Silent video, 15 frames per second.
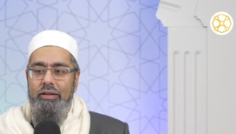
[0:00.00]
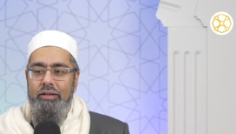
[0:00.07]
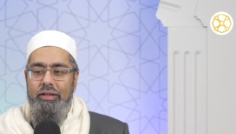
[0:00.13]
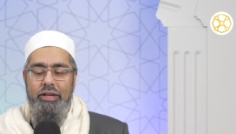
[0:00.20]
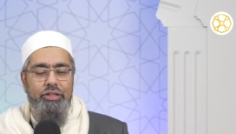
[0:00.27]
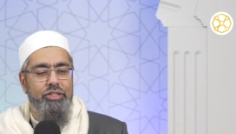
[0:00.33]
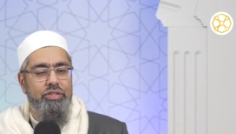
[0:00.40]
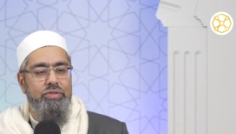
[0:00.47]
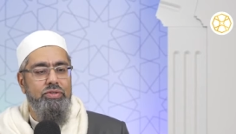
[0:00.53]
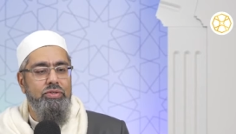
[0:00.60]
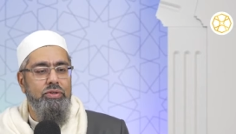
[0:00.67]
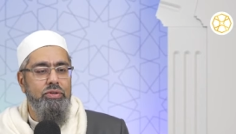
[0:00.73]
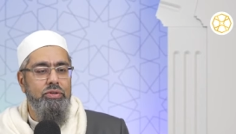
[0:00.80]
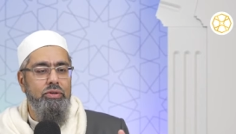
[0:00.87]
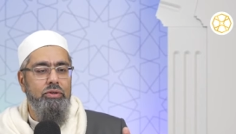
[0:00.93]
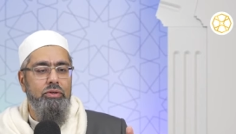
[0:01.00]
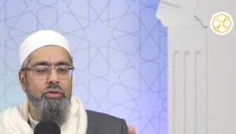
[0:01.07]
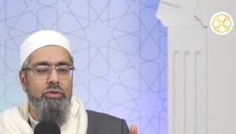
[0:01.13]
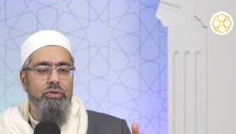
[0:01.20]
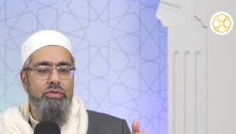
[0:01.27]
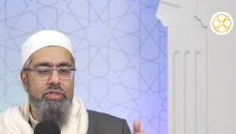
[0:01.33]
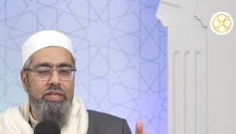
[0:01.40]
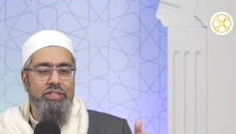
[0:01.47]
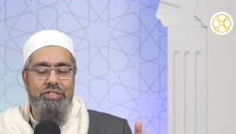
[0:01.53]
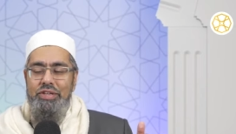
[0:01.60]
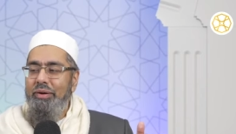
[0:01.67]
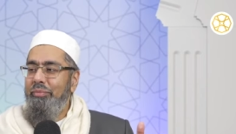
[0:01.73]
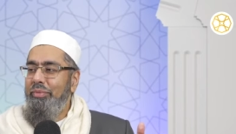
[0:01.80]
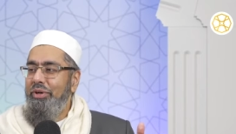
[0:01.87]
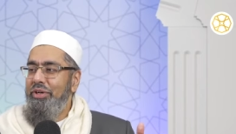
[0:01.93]
There are just six
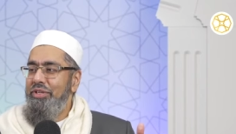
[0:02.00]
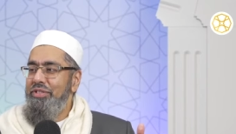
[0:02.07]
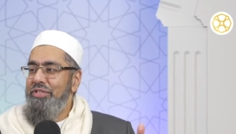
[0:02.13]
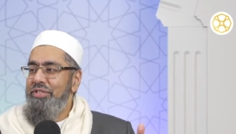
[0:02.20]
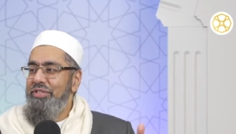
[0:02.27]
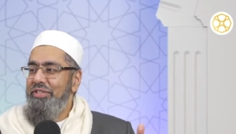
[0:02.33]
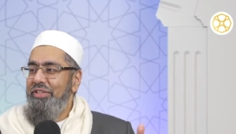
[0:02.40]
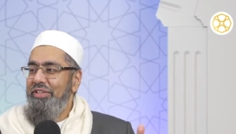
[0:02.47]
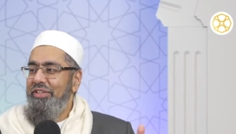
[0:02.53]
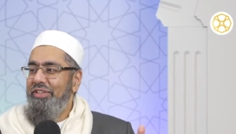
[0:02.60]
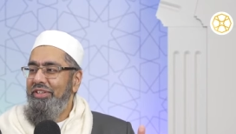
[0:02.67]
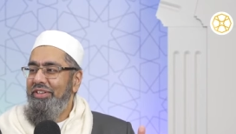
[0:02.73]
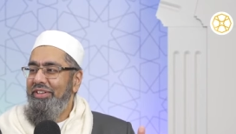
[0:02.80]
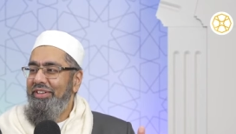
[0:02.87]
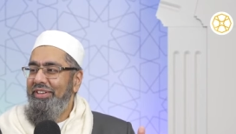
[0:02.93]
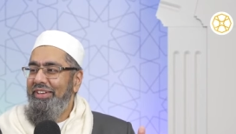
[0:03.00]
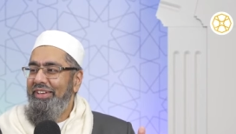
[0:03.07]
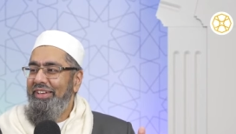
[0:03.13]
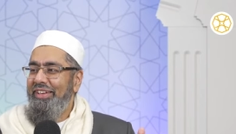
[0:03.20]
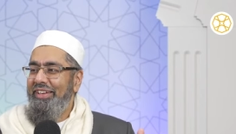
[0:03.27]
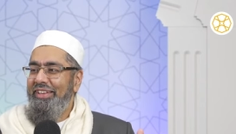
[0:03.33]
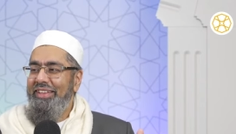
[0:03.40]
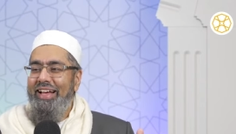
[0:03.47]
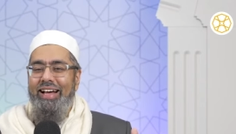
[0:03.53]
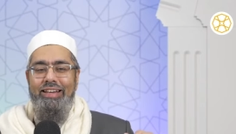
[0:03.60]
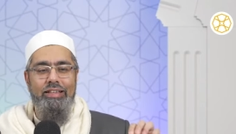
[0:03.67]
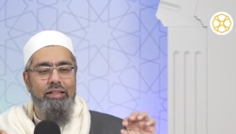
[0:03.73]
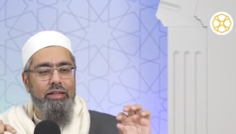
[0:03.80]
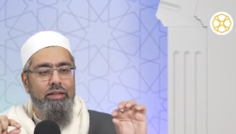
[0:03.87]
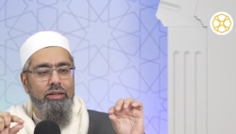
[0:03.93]
numbers that,
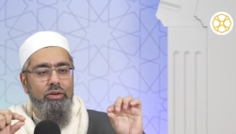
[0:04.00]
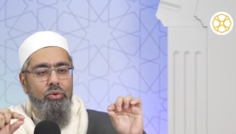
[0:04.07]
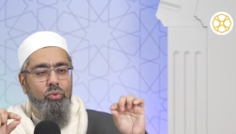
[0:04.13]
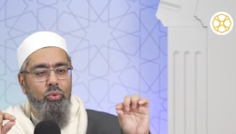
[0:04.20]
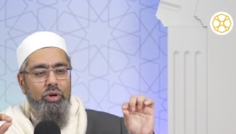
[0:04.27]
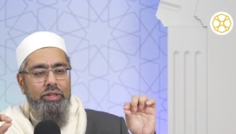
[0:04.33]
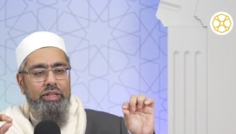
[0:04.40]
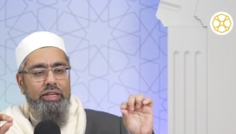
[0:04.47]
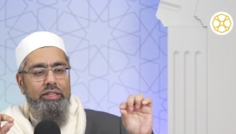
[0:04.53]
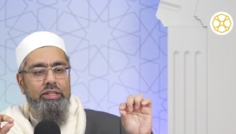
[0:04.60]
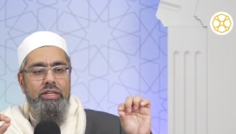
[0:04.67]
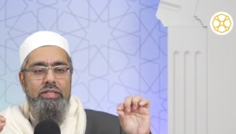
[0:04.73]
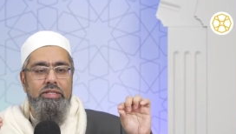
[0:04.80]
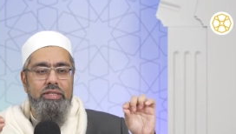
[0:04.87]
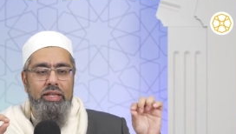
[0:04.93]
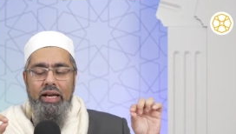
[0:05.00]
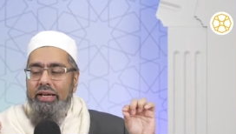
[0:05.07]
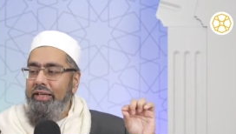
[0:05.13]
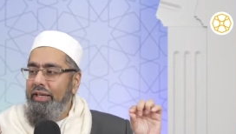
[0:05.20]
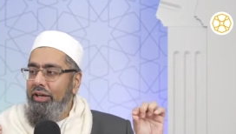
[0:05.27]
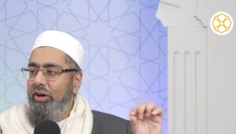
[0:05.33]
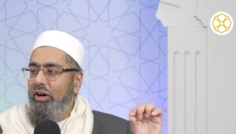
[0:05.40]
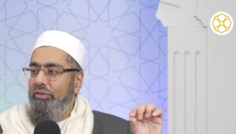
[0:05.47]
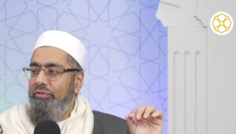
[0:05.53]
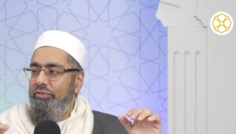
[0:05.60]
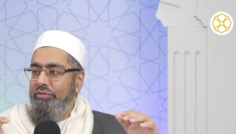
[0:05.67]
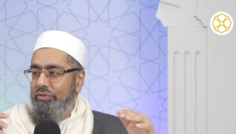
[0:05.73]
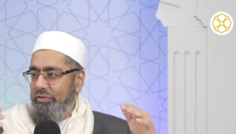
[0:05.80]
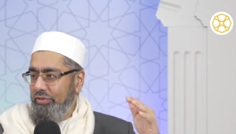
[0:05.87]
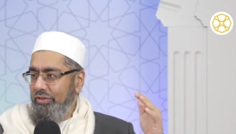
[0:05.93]
were they just slightly off
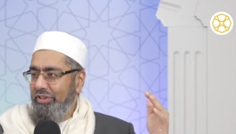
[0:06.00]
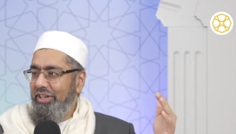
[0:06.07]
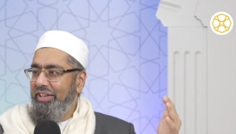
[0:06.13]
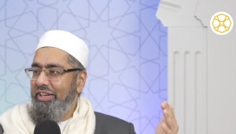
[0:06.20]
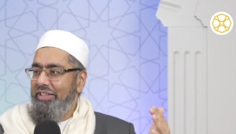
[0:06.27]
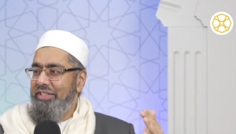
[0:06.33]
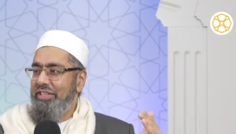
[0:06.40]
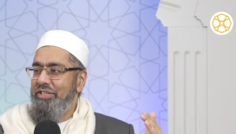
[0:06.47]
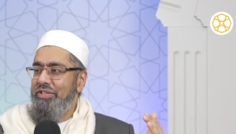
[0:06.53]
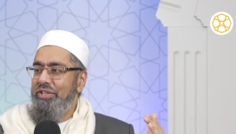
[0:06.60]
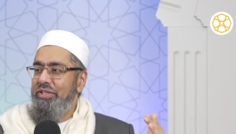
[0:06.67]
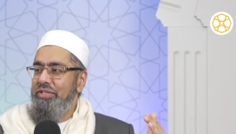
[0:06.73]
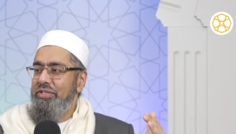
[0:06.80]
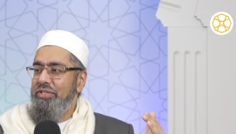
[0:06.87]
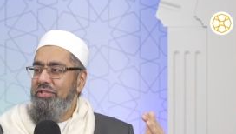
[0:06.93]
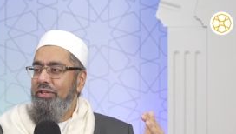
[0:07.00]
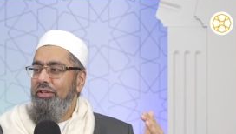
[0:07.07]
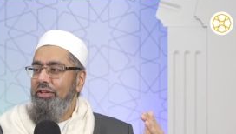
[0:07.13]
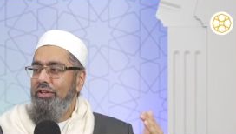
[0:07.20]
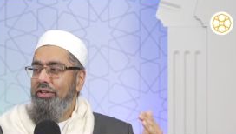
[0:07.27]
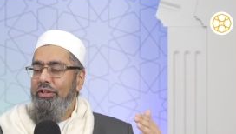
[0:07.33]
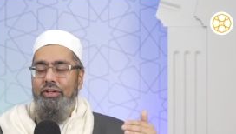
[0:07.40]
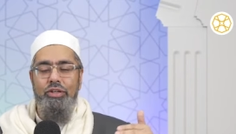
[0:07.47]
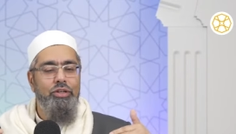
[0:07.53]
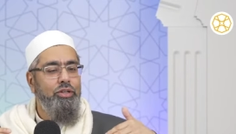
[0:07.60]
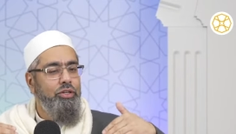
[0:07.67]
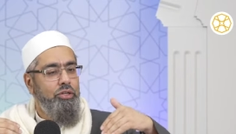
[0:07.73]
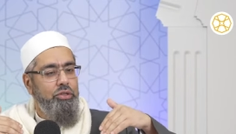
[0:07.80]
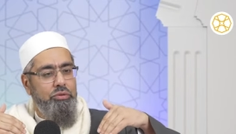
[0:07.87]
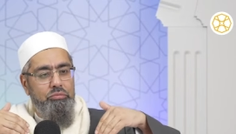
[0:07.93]
in existence,
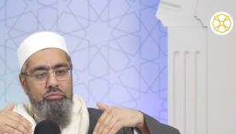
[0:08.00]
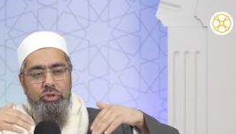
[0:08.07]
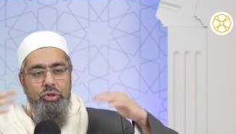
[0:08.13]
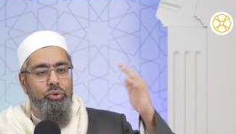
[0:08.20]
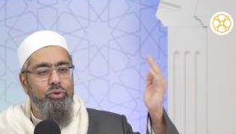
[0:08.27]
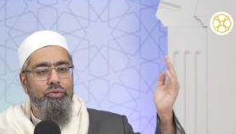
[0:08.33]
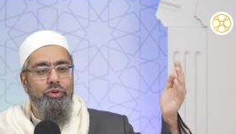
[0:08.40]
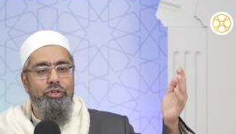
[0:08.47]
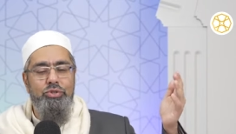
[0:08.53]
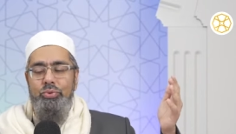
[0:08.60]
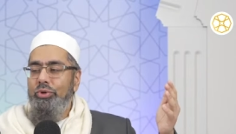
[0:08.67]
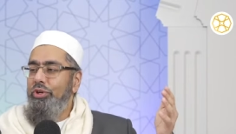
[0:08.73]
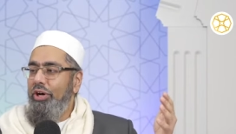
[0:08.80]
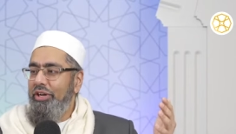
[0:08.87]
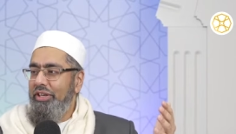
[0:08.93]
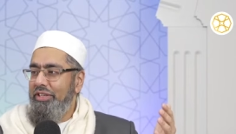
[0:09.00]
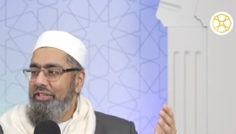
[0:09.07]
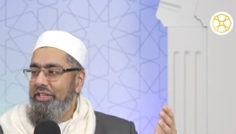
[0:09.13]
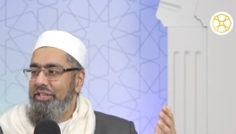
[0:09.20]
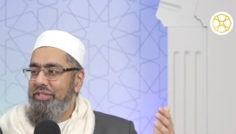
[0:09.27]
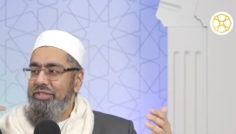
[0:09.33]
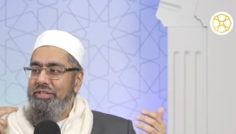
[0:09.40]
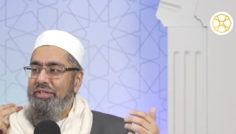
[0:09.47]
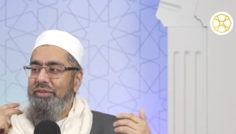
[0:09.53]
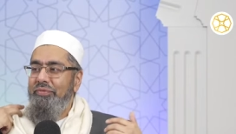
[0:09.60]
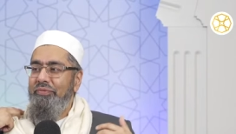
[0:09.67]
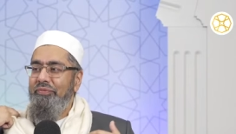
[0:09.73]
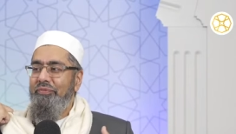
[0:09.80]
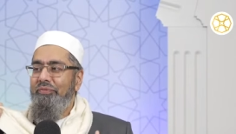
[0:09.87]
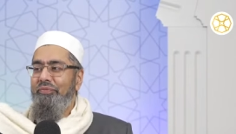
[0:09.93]
the universe would not exist.
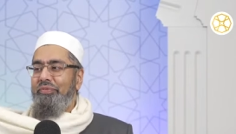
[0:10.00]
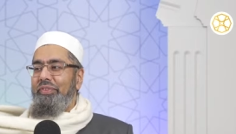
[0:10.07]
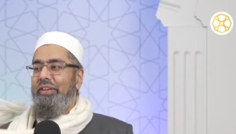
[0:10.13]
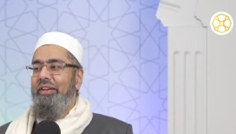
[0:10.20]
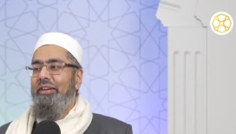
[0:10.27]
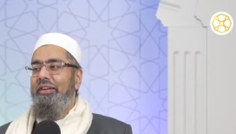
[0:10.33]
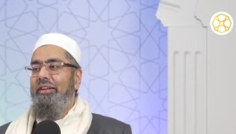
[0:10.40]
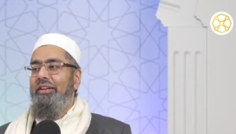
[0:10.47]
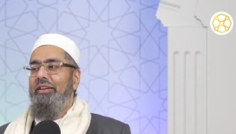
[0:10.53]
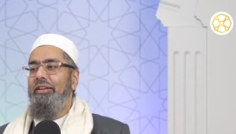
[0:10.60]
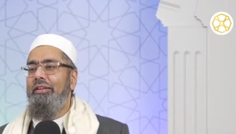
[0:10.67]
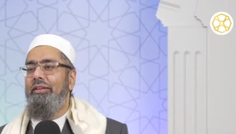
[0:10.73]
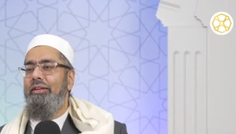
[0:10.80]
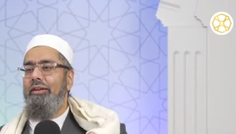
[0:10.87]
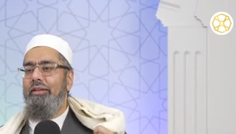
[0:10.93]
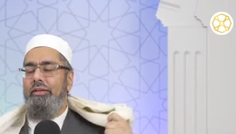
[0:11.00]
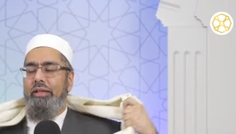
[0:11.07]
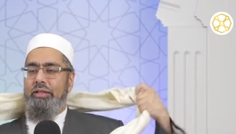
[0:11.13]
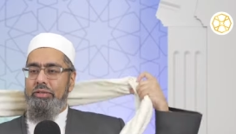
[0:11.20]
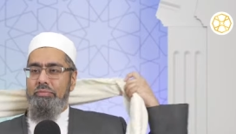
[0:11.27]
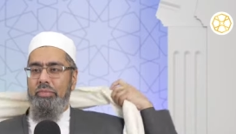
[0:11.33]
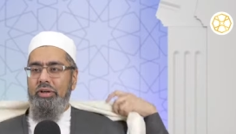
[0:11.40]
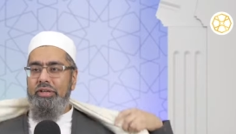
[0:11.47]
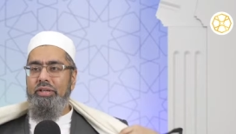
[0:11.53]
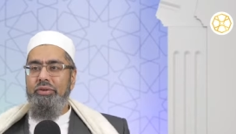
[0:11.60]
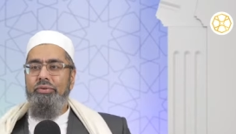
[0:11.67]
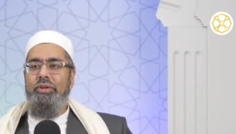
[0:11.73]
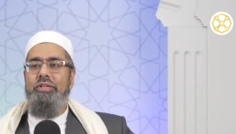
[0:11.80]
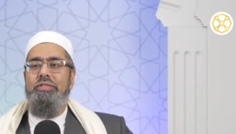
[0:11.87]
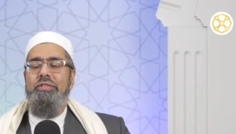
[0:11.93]
I think it's Martin
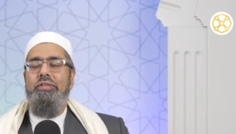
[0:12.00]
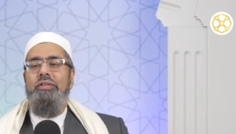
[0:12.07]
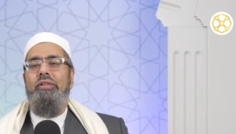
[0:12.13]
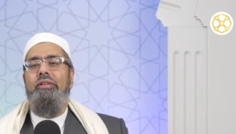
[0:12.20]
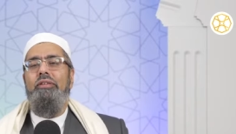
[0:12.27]
Rees,